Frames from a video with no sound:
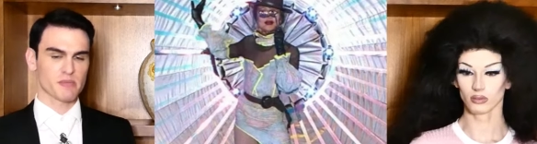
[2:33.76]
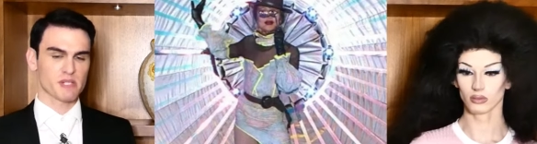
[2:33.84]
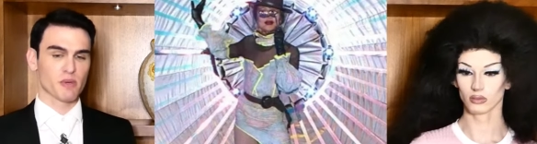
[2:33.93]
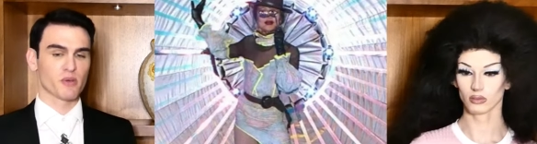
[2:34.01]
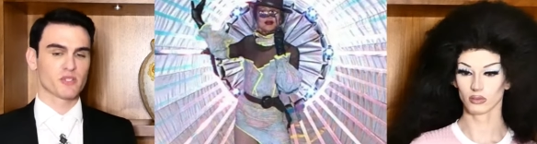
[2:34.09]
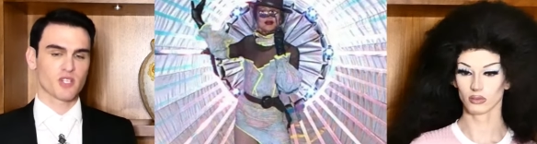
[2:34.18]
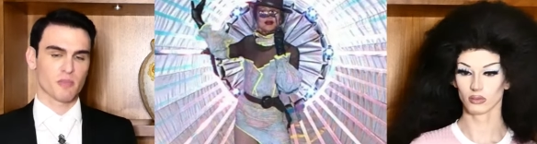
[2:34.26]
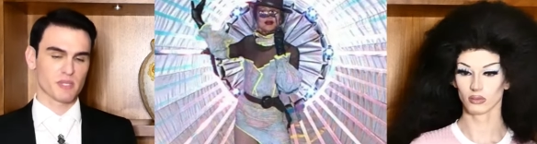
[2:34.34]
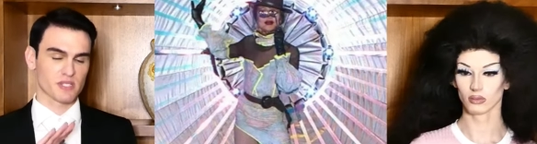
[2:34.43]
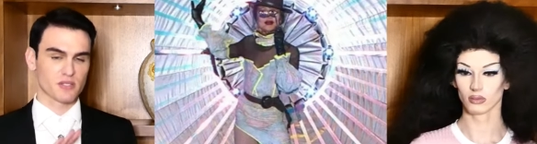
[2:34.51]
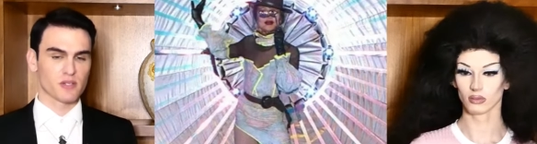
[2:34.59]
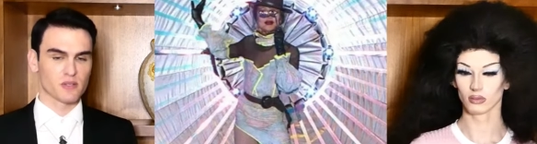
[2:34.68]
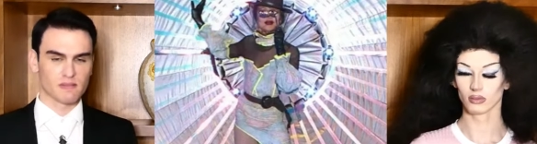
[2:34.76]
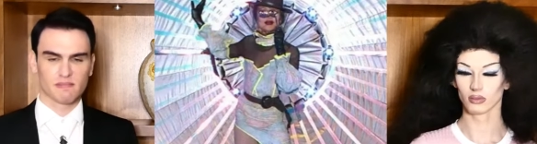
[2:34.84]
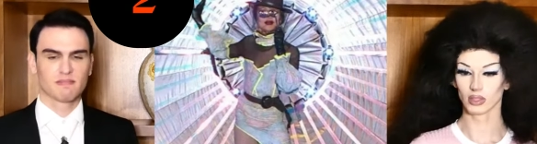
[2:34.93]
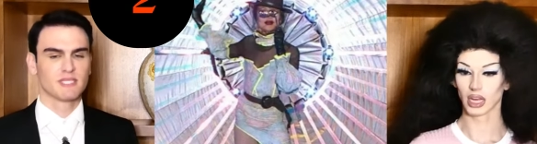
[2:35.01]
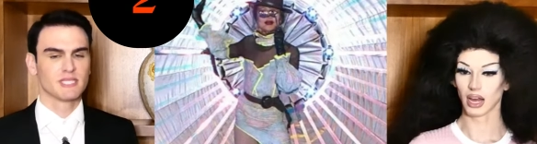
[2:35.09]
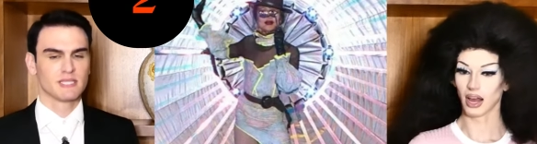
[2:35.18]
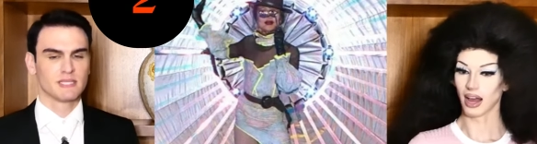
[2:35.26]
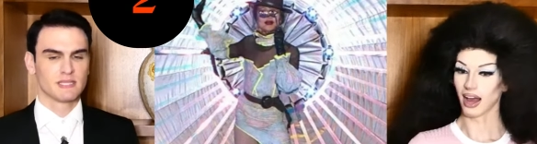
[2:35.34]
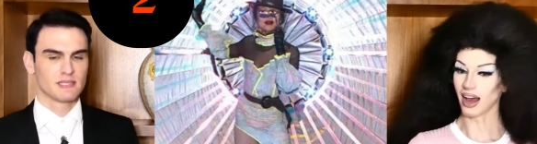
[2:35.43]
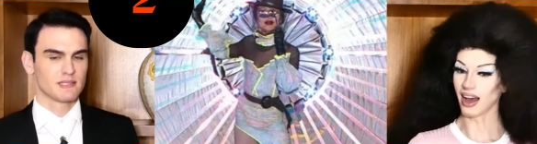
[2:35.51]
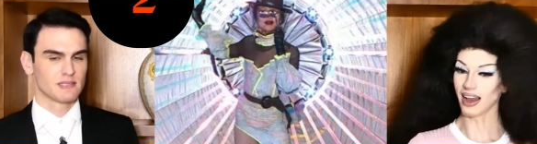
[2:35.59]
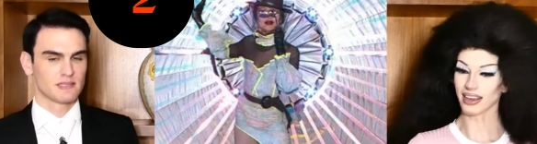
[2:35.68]
Speaker 1: is a boot, top is a two.
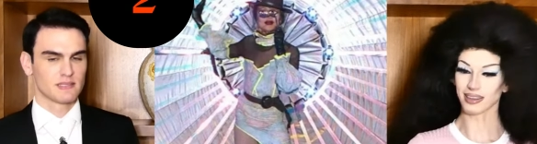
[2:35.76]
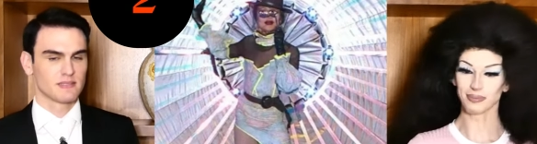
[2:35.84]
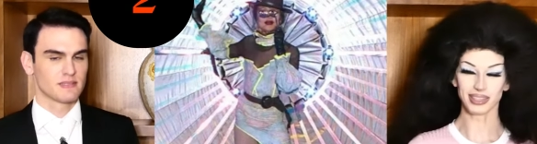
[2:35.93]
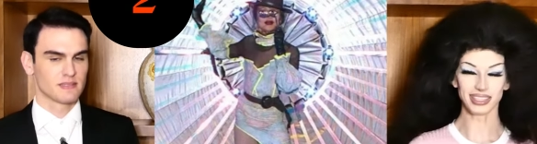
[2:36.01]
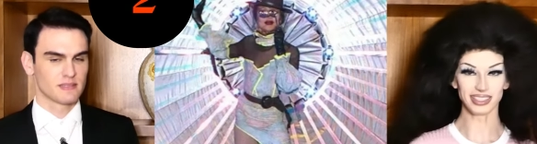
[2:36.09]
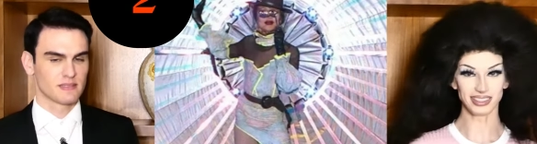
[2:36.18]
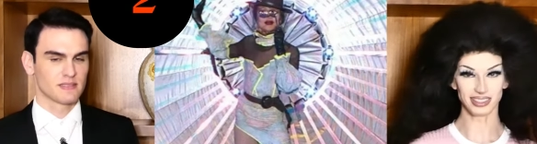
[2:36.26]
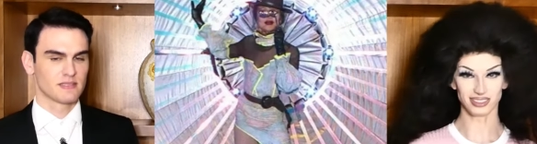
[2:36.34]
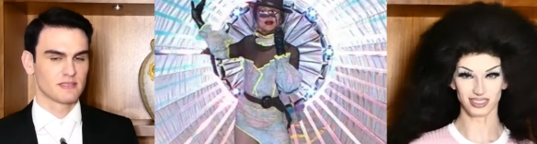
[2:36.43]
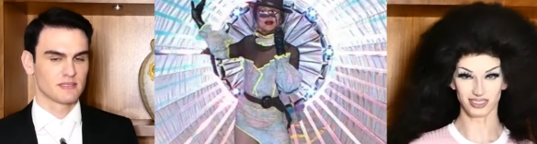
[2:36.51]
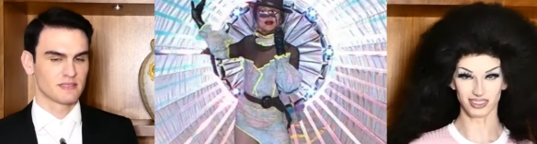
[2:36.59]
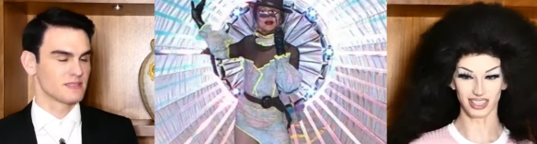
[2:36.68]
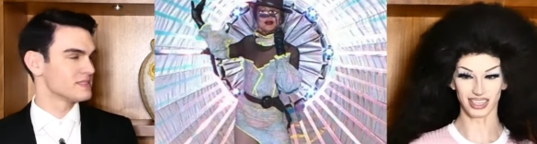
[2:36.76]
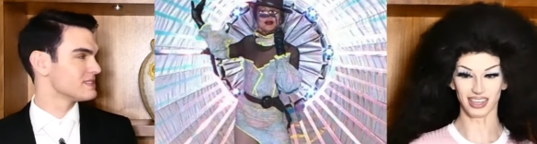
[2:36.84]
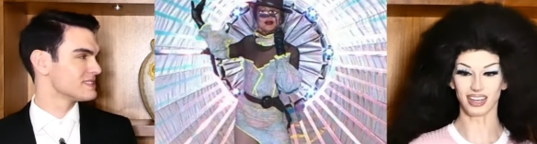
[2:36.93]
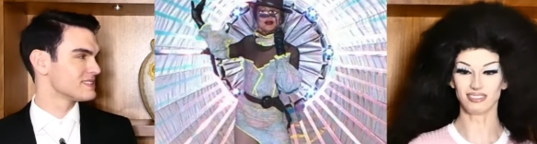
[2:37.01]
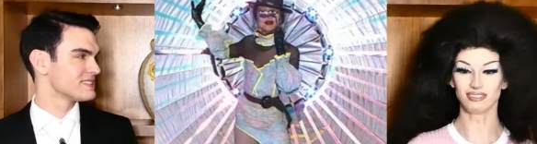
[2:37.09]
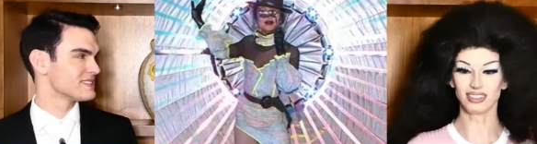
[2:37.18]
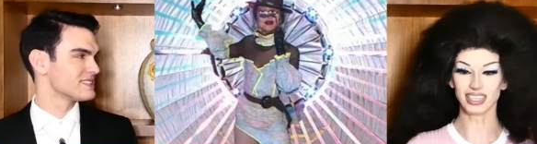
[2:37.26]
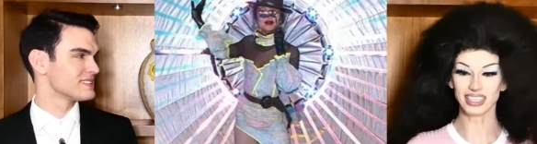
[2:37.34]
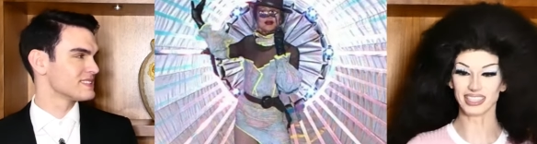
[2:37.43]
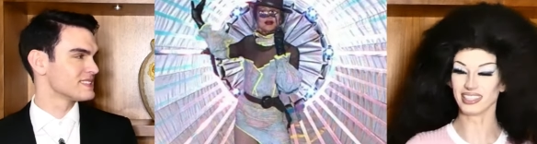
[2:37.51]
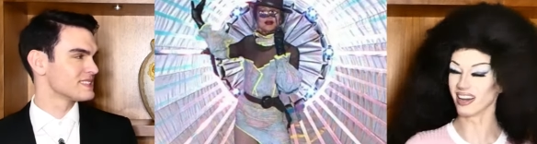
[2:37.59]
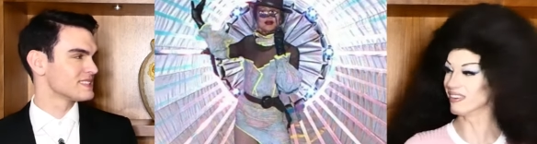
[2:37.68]
Speaker 2: I completely disagree. I really
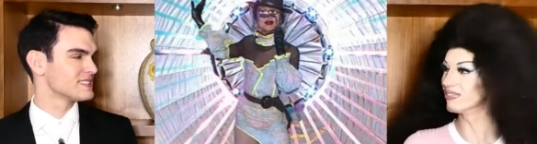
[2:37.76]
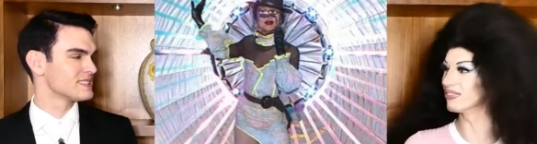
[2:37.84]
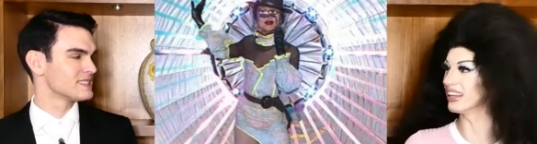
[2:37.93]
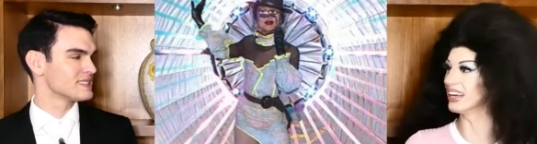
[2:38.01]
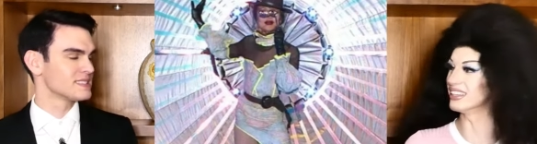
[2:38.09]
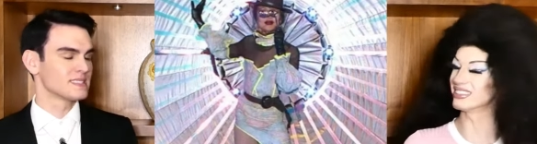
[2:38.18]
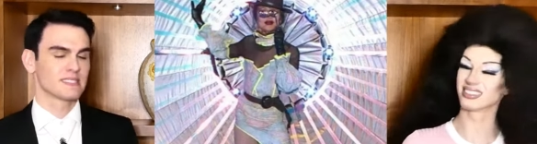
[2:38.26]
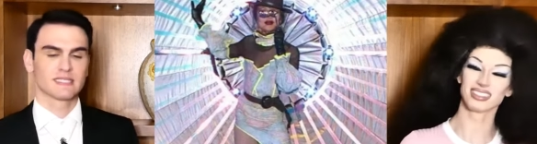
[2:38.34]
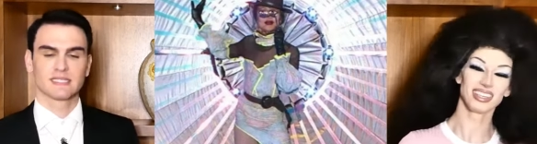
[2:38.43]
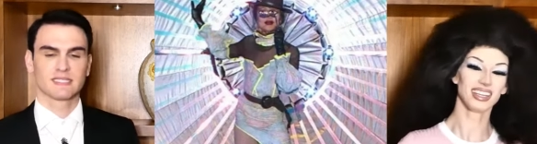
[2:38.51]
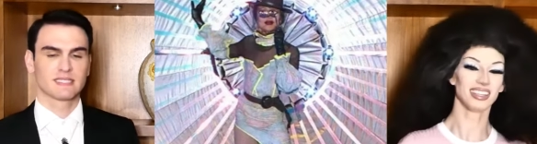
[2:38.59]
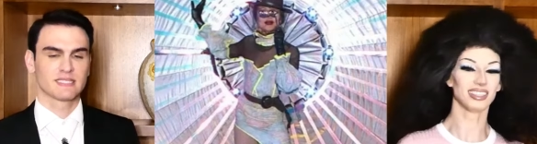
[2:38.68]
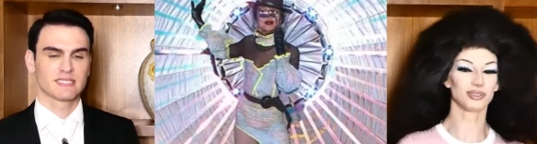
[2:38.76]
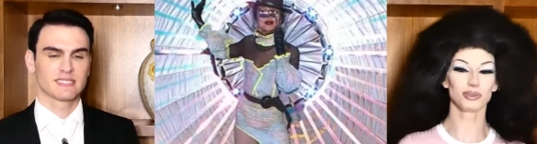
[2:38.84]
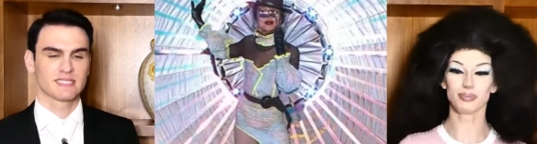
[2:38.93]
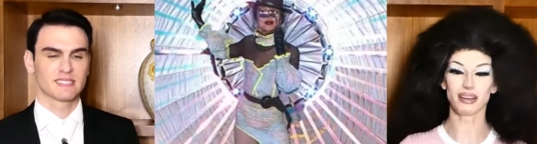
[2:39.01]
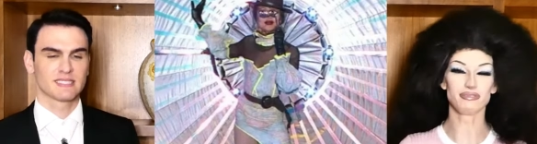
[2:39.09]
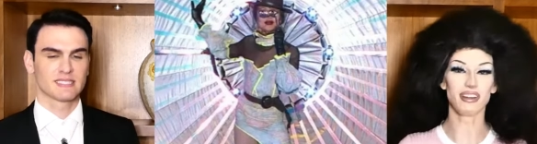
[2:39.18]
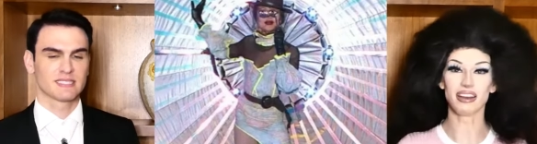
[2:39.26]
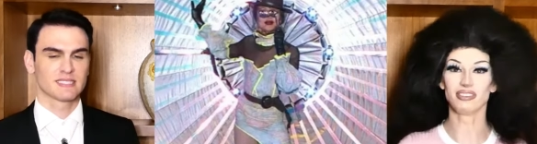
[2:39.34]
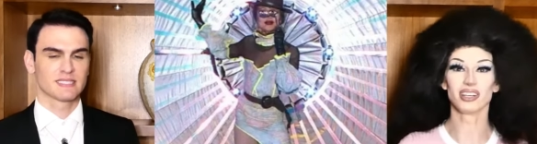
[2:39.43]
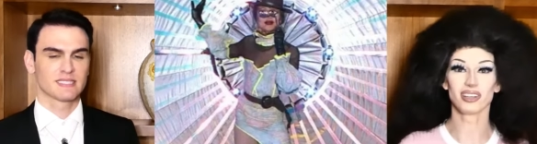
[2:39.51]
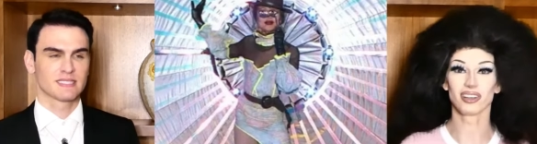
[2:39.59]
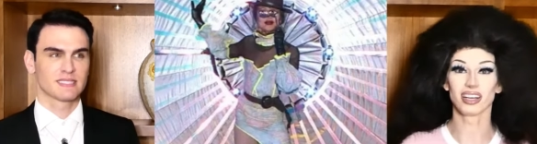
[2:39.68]
love this. This was my favorite
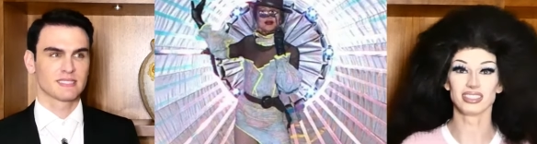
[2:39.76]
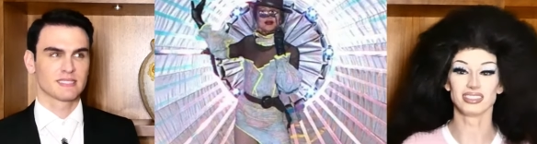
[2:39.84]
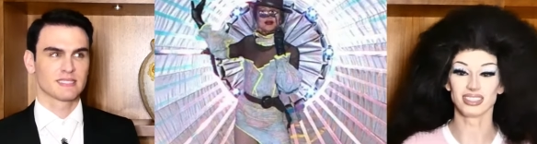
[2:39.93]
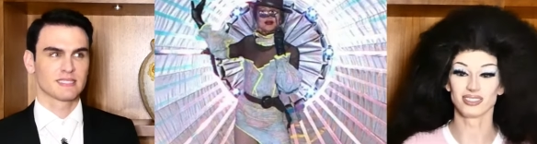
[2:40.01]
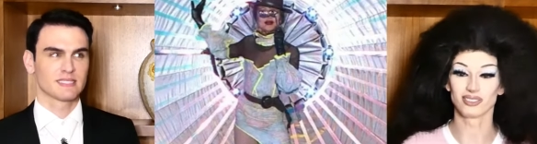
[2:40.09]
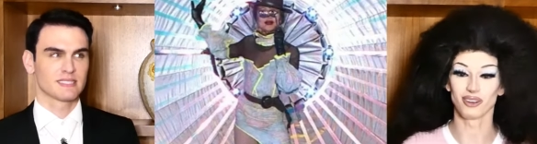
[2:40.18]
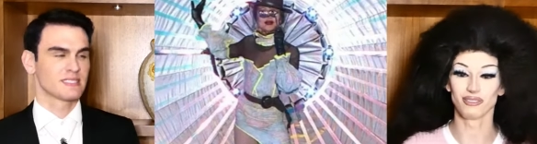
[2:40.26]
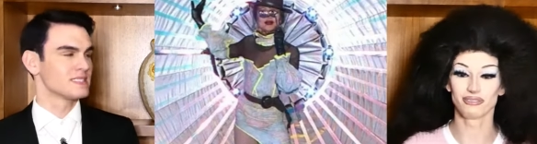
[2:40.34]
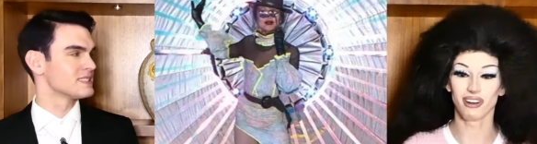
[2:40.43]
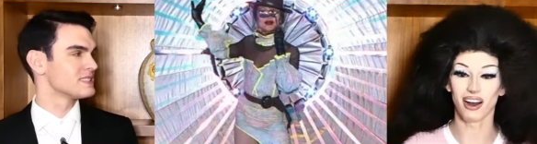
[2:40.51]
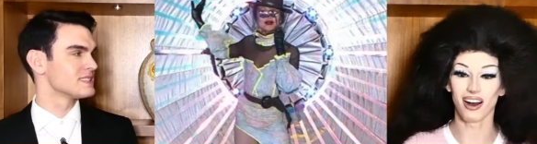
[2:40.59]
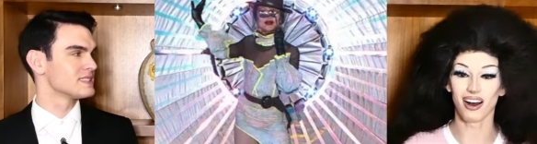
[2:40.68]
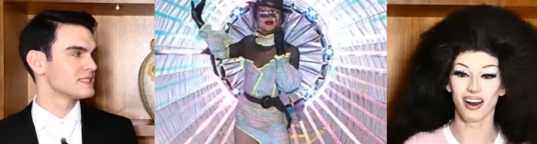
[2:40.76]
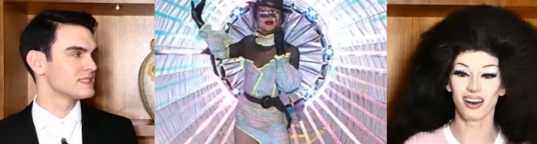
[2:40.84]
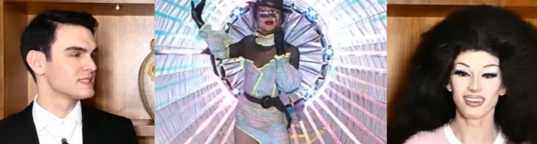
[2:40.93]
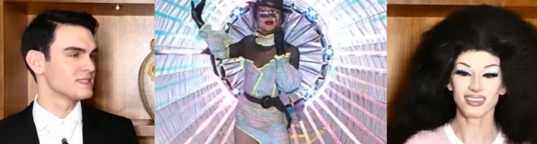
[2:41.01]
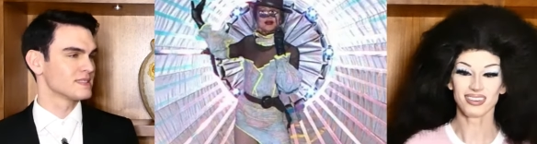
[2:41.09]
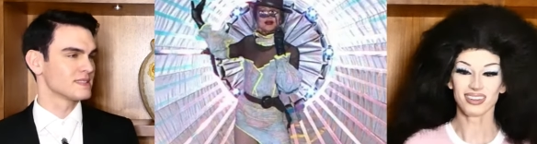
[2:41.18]
look I'd seen so far.